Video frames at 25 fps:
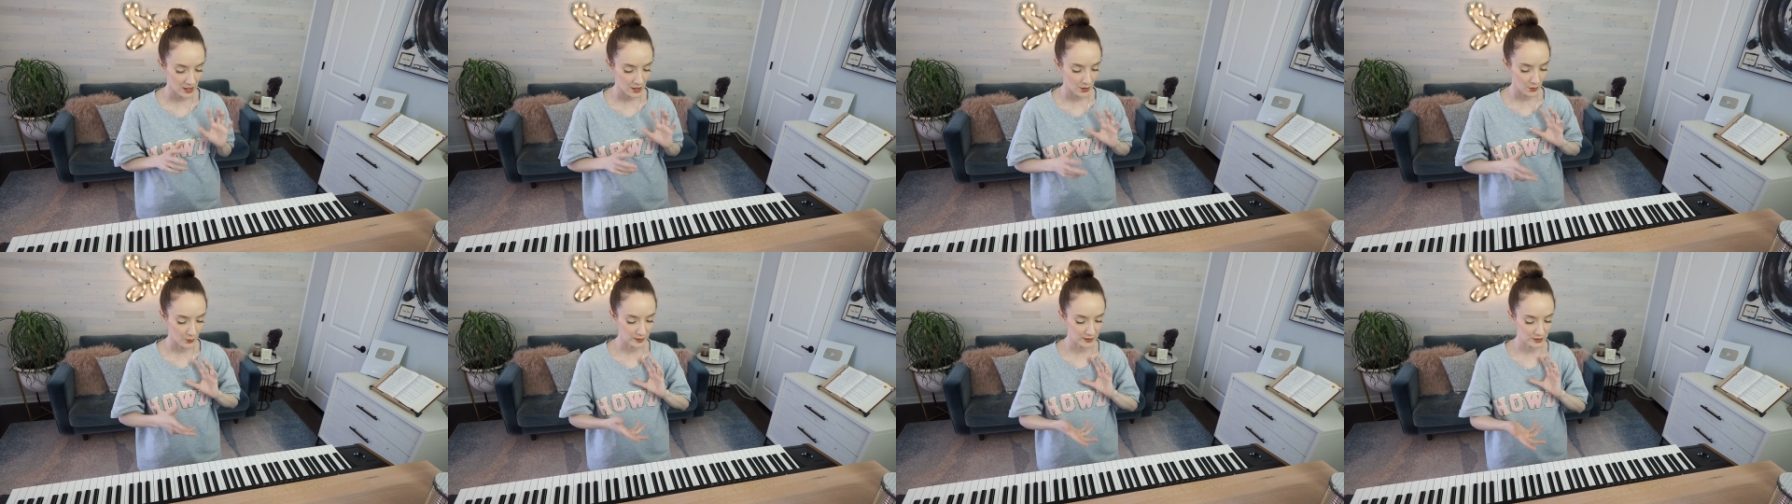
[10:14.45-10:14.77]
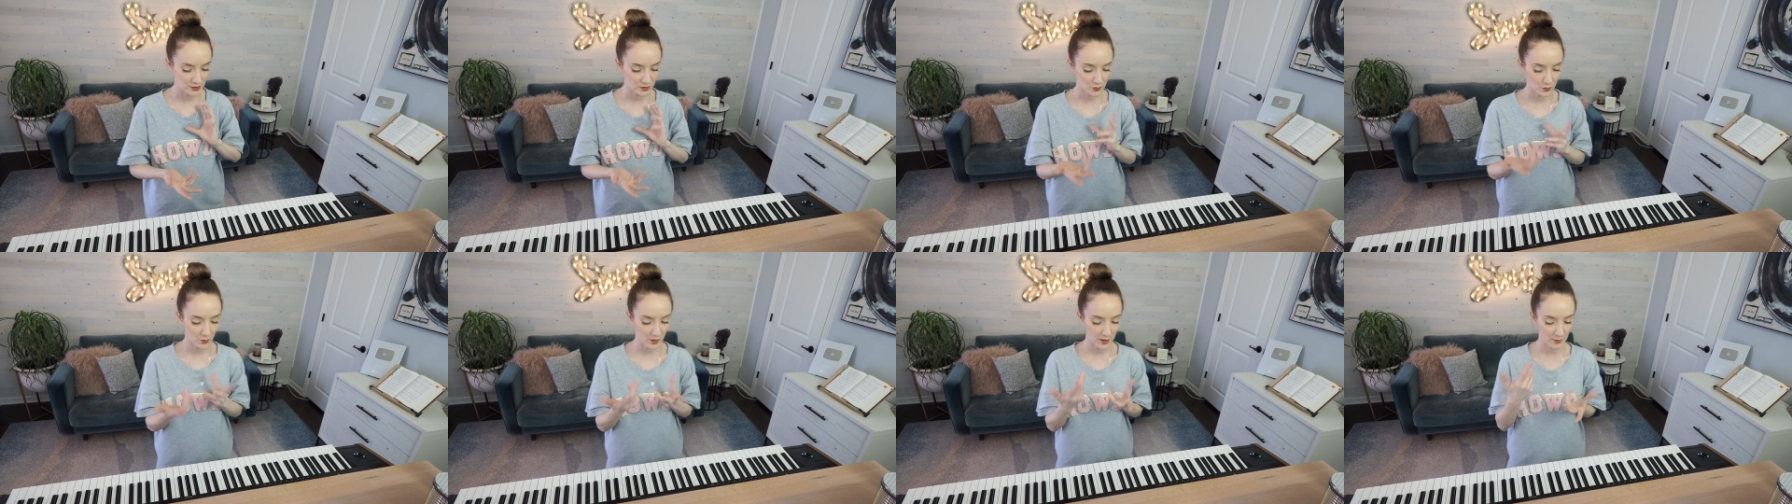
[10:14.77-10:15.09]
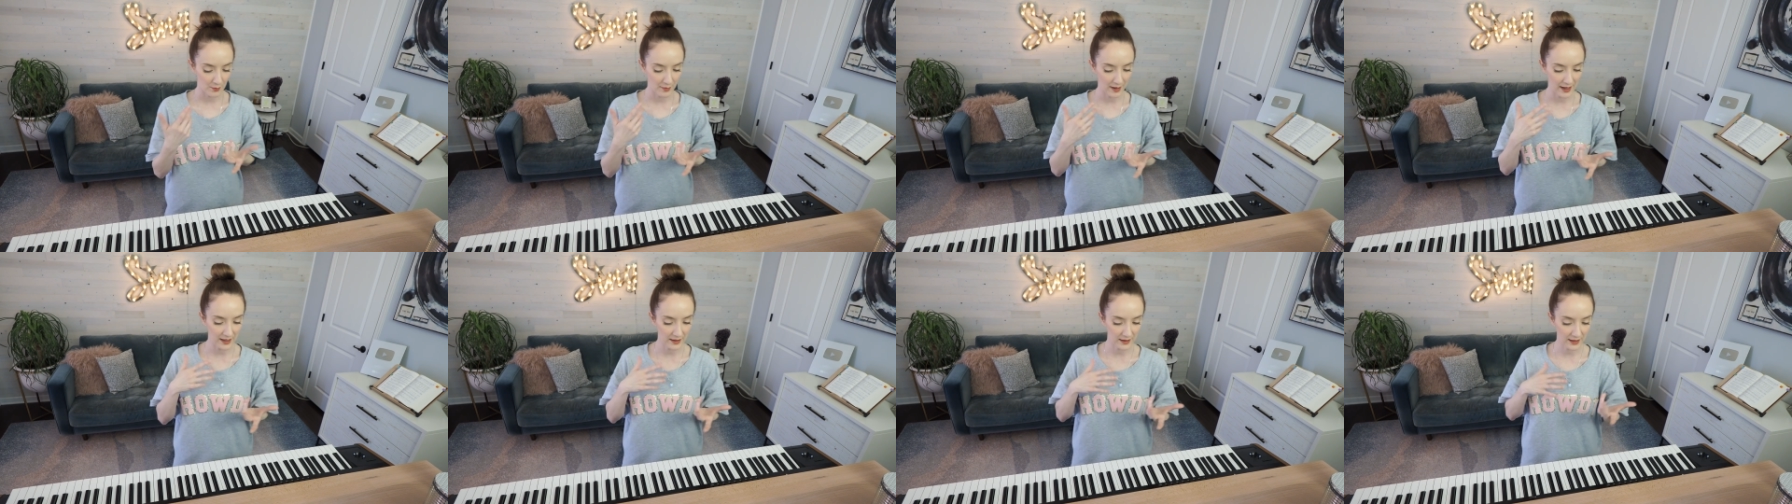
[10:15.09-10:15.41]
We just want to
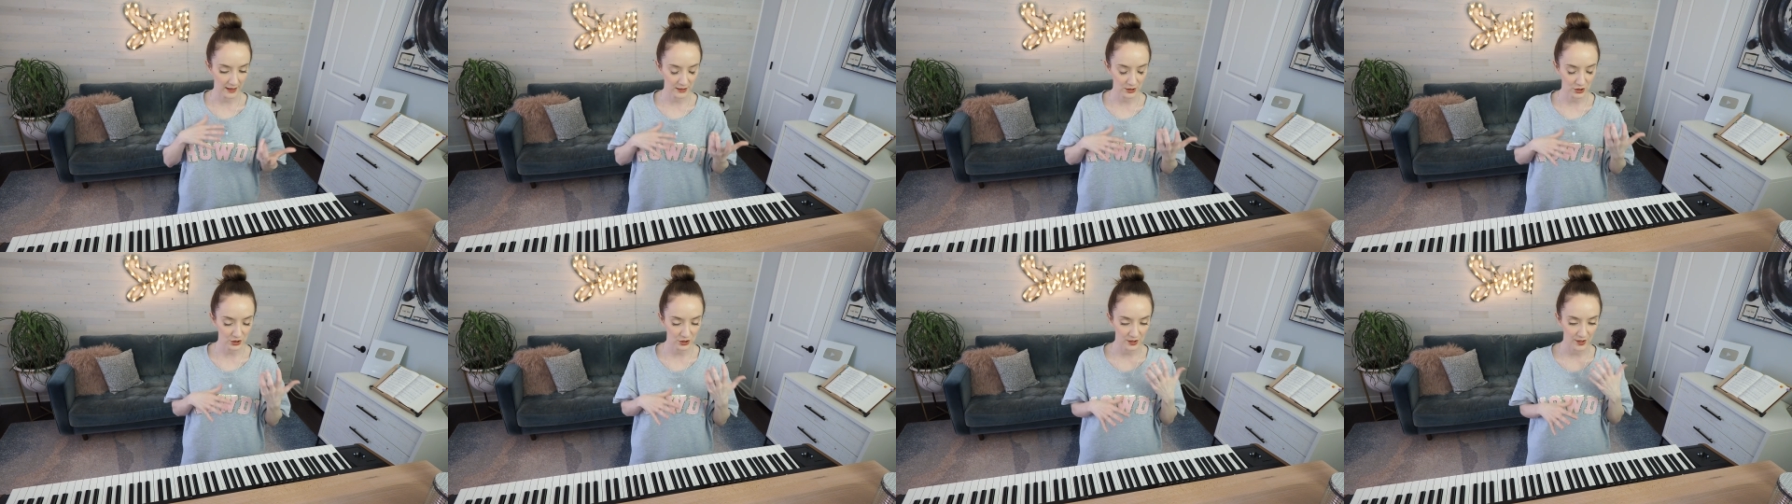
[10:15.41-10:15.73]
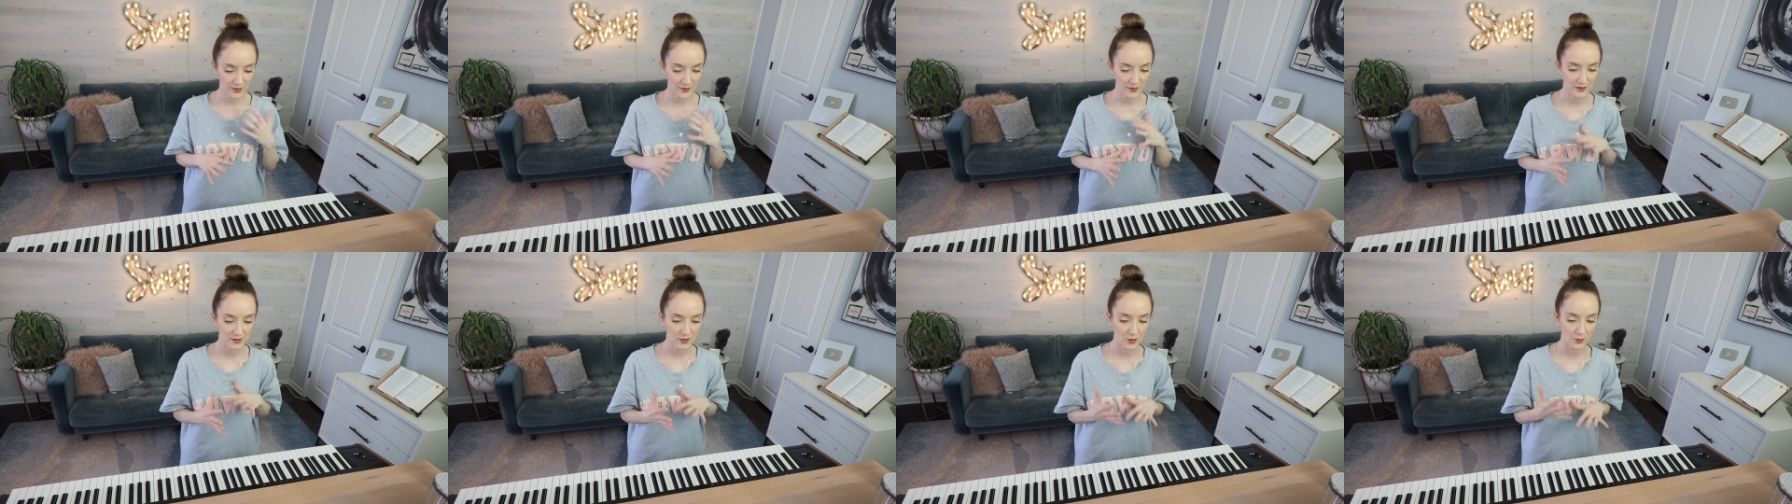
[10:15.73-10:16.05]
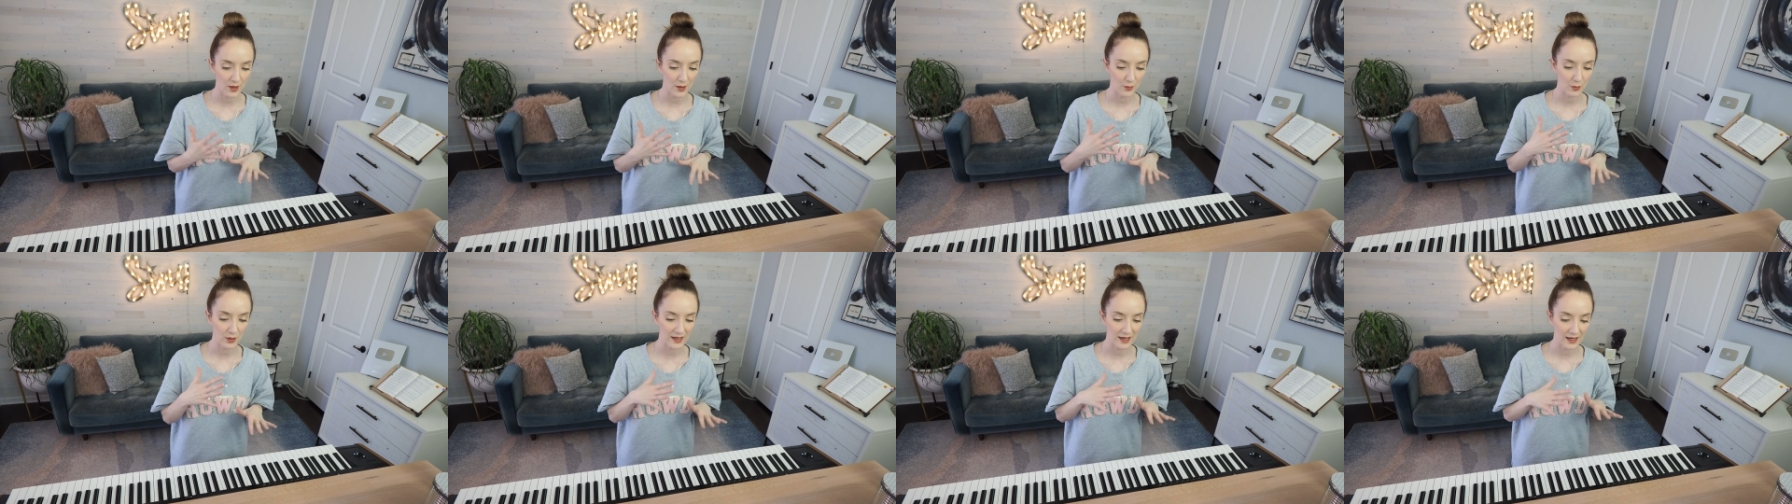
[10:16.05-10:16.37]
make that shift so
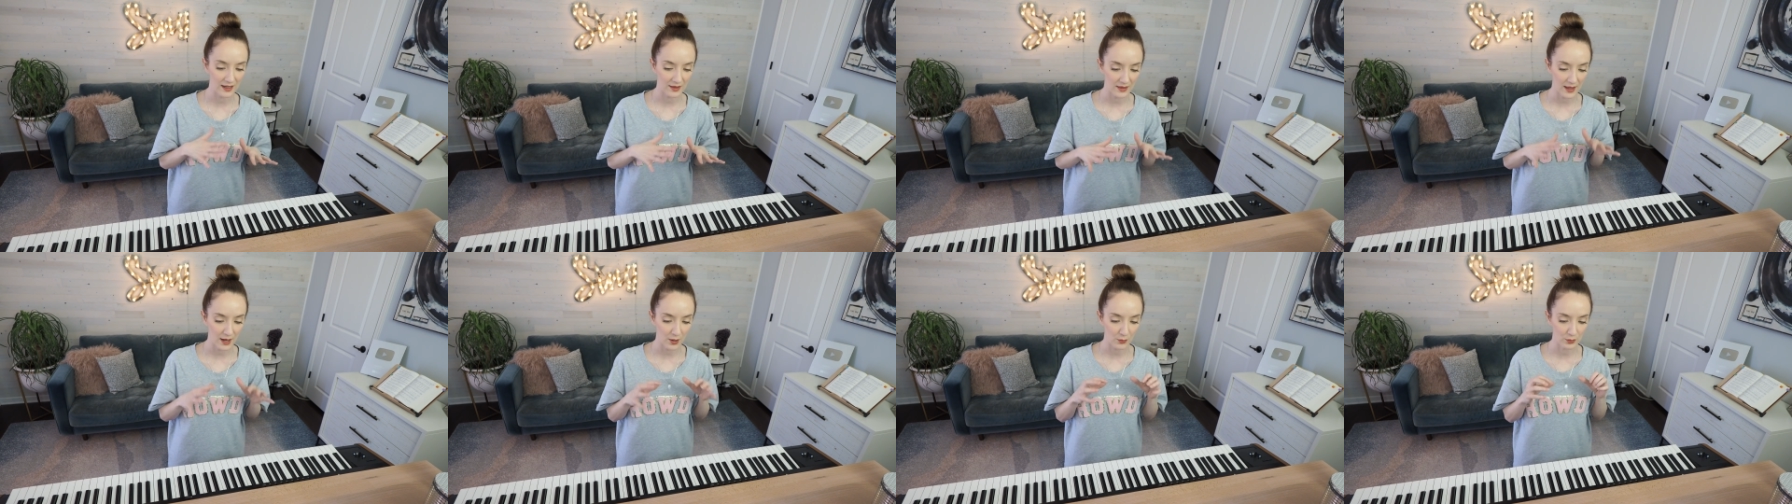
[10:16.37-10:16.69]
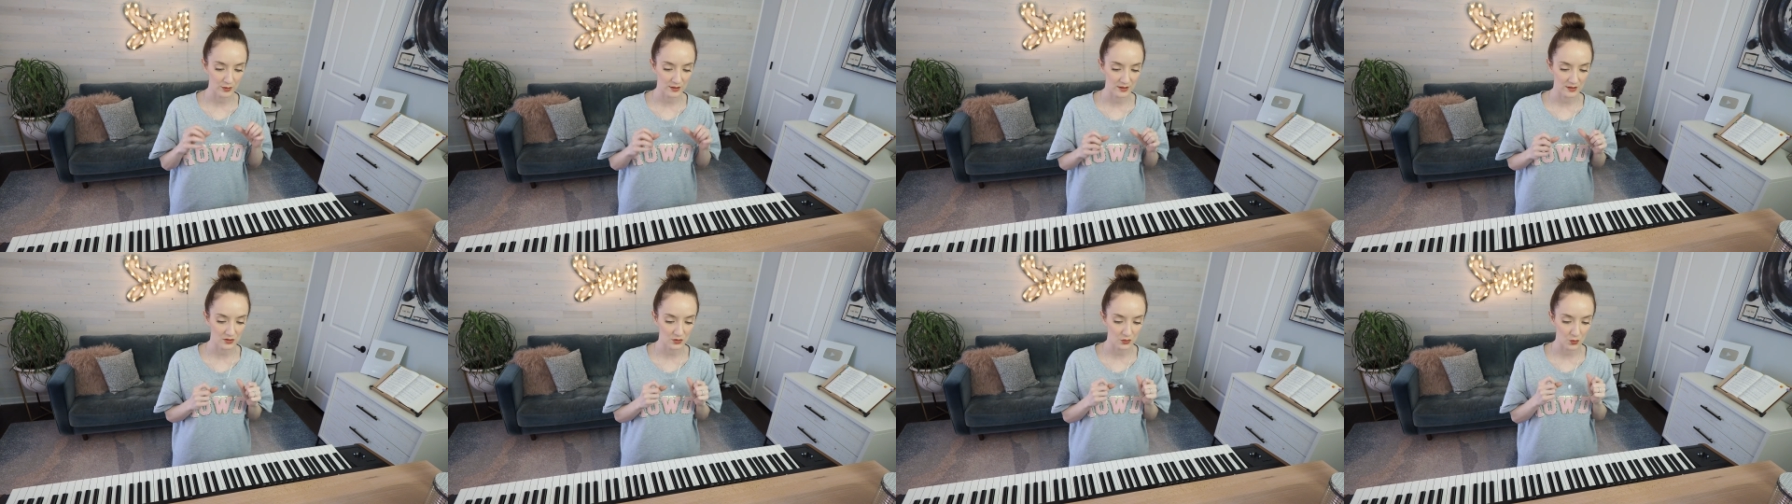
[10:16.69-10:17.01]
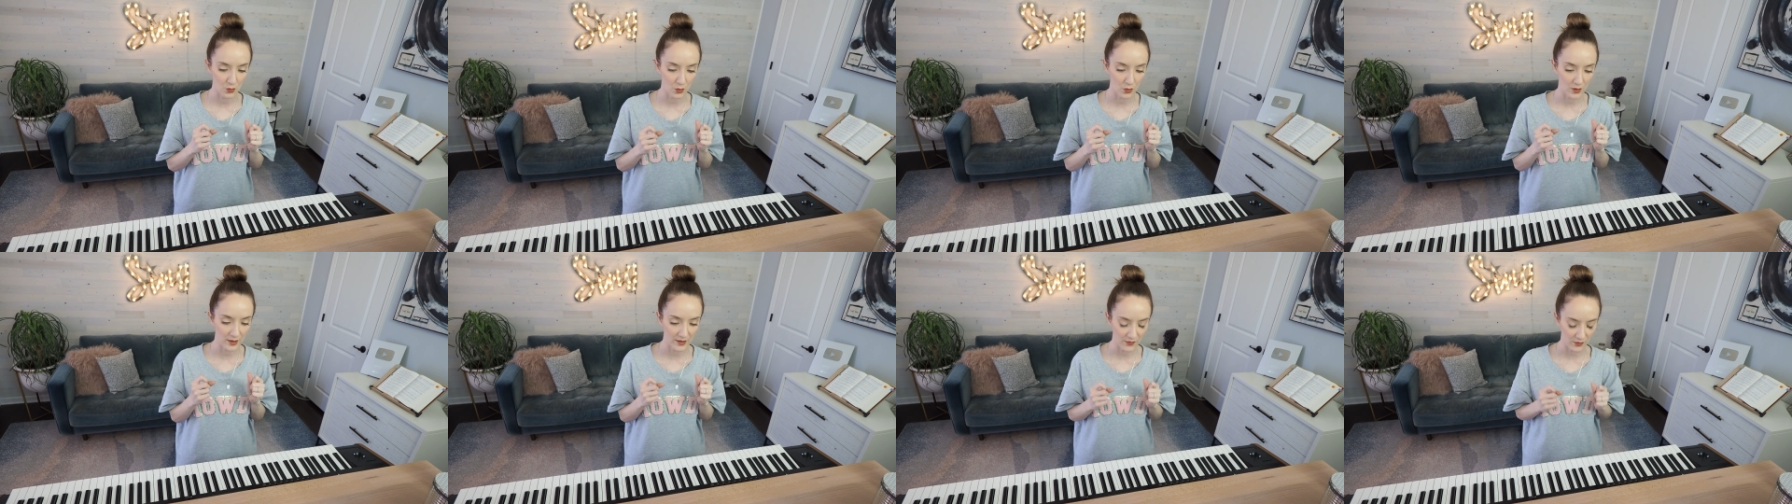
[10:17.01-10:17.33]
that we get that
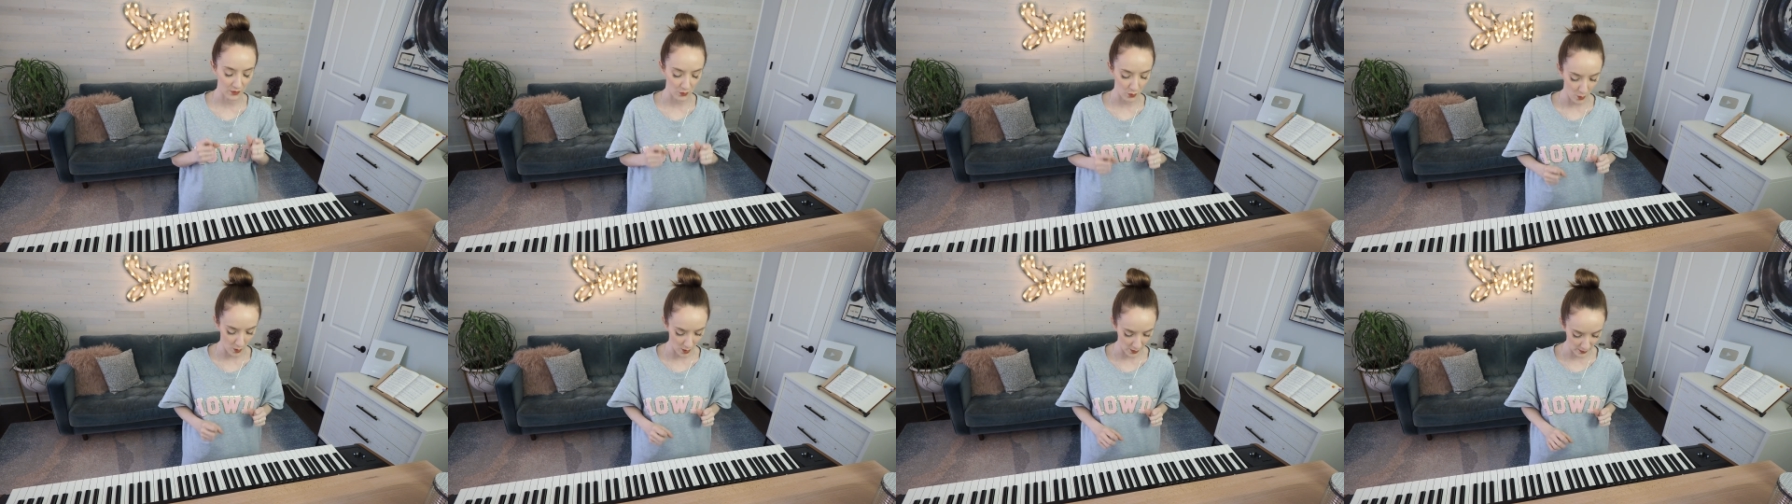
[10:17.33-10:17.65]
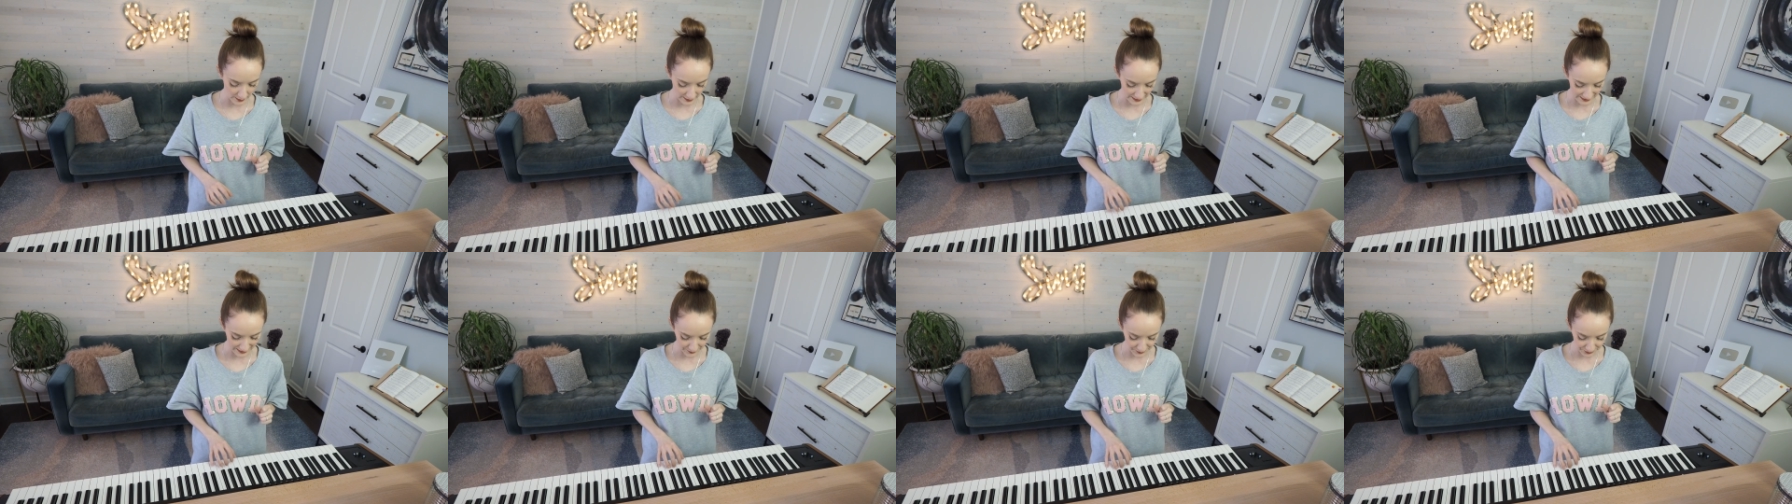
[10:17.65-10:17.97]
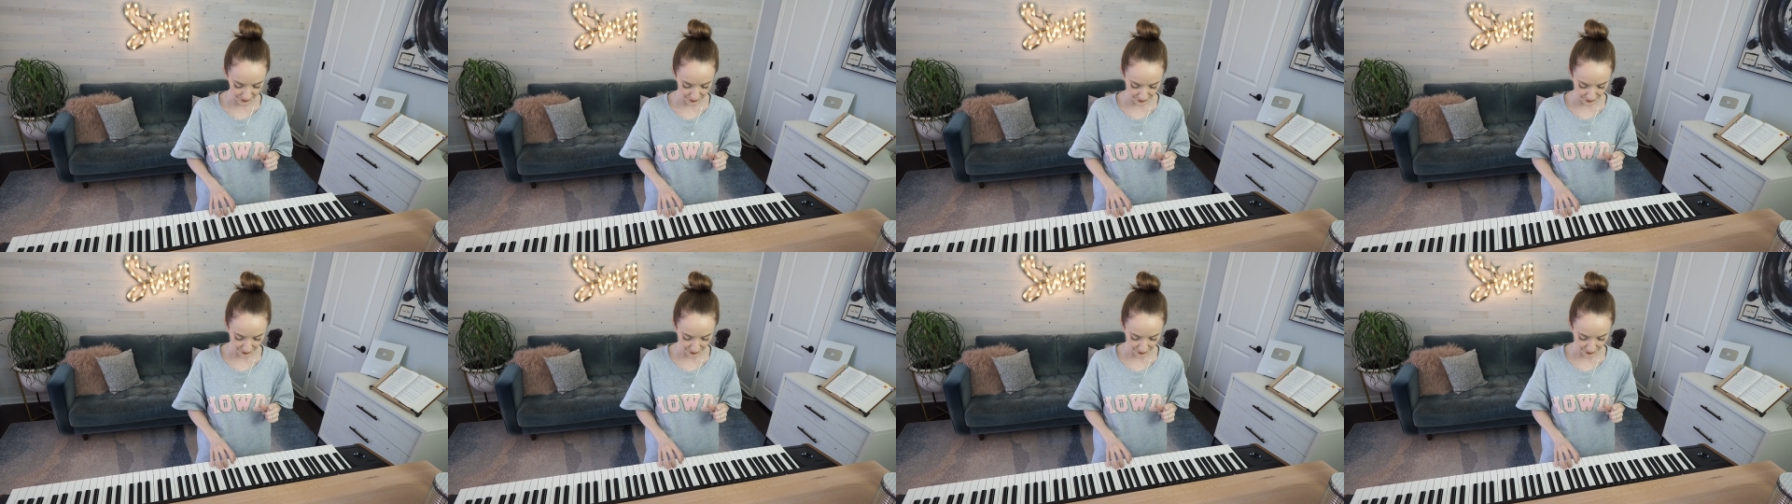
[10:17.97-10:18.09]
restorative quality.